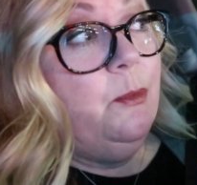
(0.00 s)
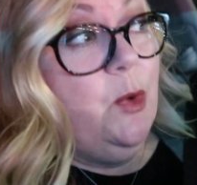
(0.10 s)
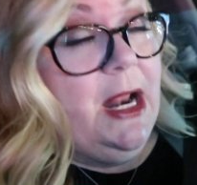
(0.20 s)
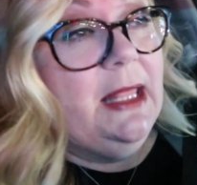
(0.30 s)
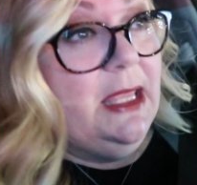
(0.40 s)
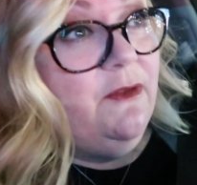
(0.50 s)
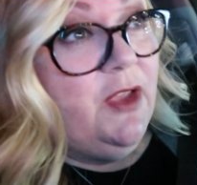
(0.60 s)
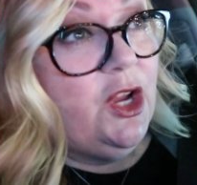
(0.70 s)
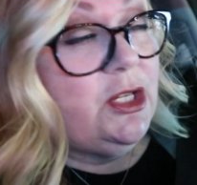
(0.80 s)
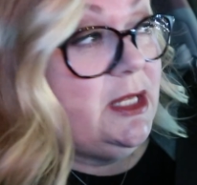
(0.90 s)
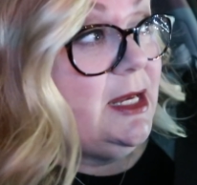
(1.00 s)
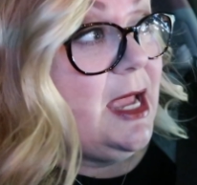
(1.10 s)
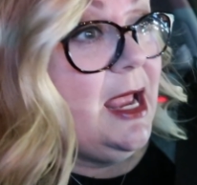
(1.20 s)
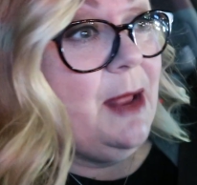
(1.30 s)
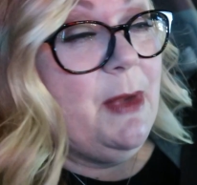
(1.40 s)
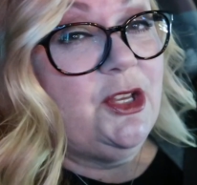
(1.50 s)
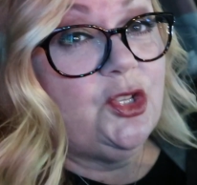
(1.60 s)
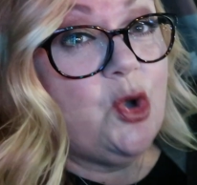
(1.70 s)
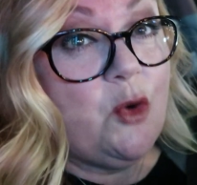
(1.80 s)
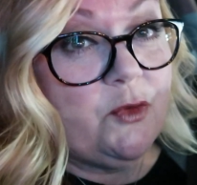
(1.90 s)
when I leave here tonight, I might
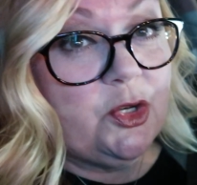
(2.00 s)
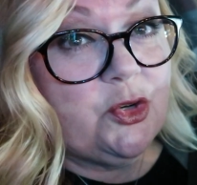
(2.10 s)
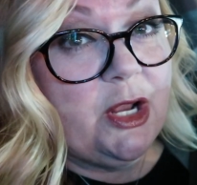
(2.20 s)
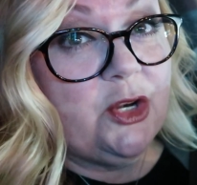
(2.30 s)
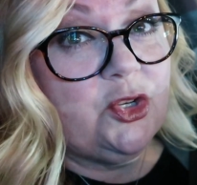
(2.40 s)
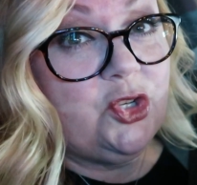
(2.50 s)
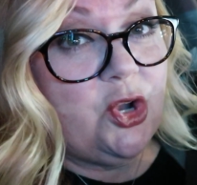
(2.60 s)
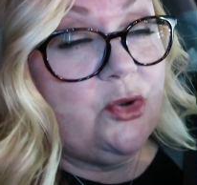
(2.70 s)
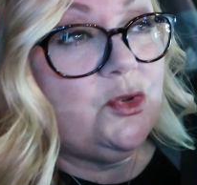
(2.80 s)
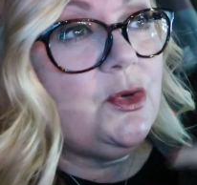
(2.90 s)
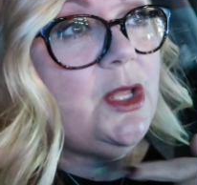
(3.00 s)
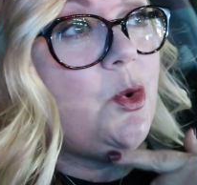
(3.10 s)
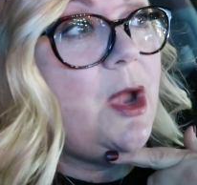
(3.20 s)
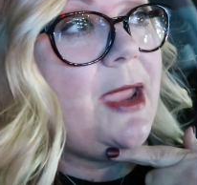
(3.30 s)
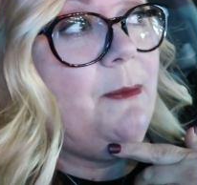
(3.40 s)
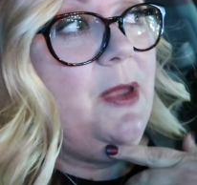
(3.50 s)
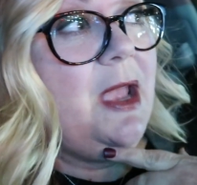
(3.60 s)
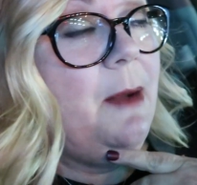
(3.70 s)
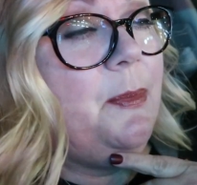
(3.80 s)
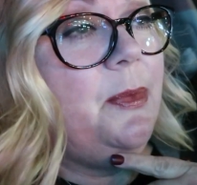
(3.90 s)
just go over to Trader Joe's really quick and
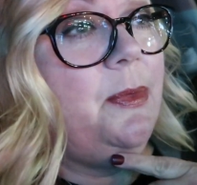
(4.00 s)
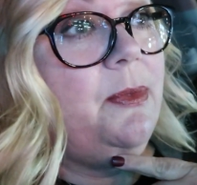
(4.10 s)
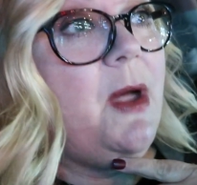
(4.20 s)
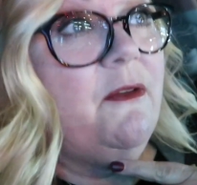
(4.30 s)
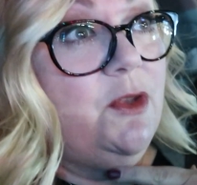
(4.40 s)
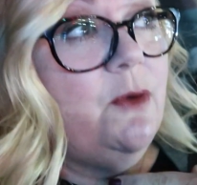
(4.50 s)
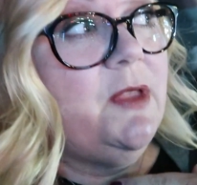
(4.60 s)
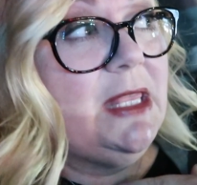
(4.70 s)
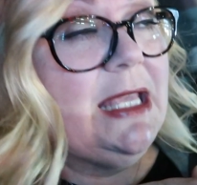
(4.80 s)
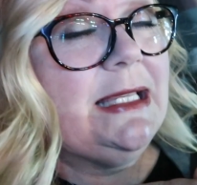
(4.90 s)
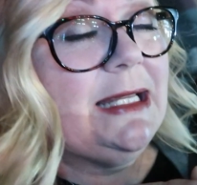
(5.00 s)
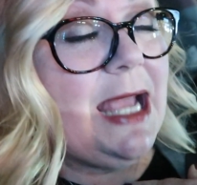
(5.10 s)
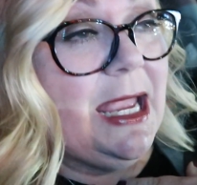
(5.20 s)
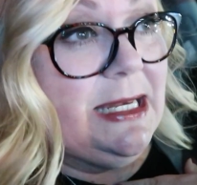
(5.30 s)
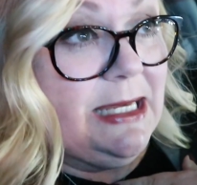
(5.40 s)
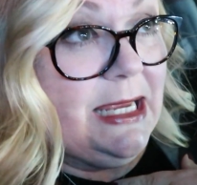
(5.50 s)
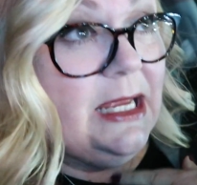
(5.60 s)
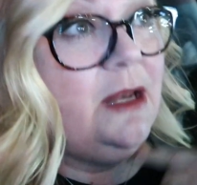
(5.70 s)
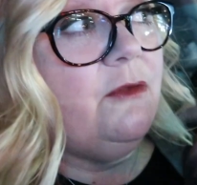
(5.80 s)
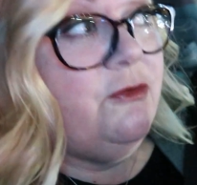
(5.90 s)
pick up a few of the things that I
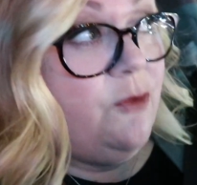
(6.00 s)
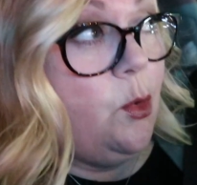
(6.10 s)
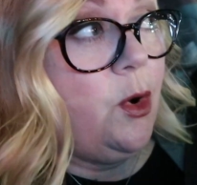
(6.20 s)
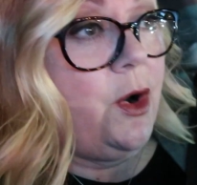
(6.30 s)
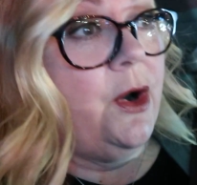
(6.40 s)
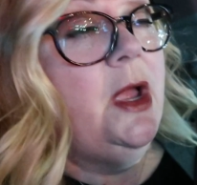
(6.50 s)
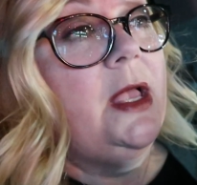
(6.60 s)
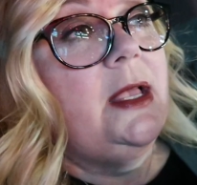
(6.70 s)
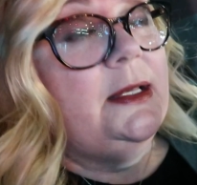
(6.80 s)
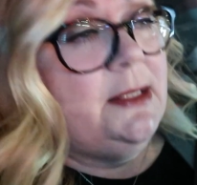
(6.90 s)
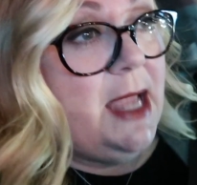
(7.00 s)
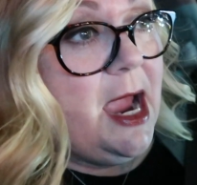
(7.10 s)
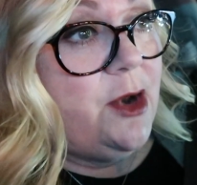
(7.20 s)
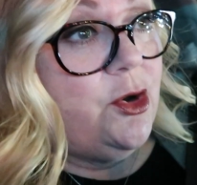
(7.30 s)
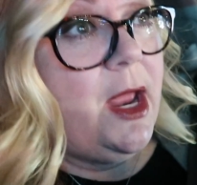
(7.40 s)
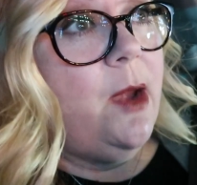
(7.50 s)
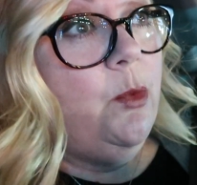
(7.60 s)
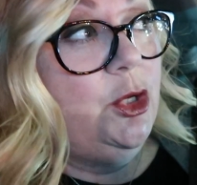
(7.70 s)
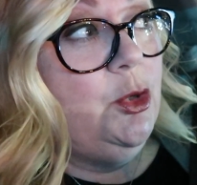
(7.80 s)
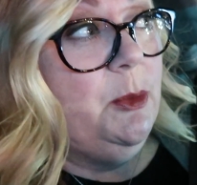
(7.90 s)
need for Saturday,
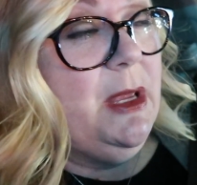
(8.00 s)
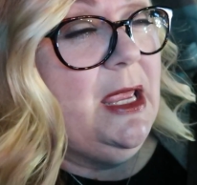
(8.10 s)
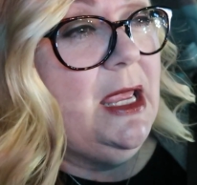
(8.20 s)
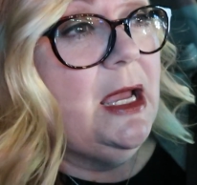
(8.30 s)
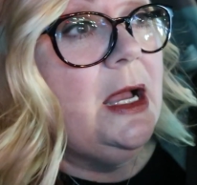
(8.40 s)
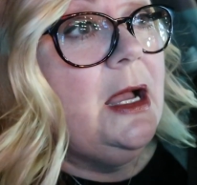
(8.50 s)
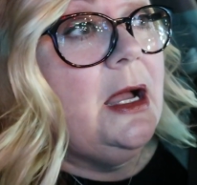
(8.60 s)
which would be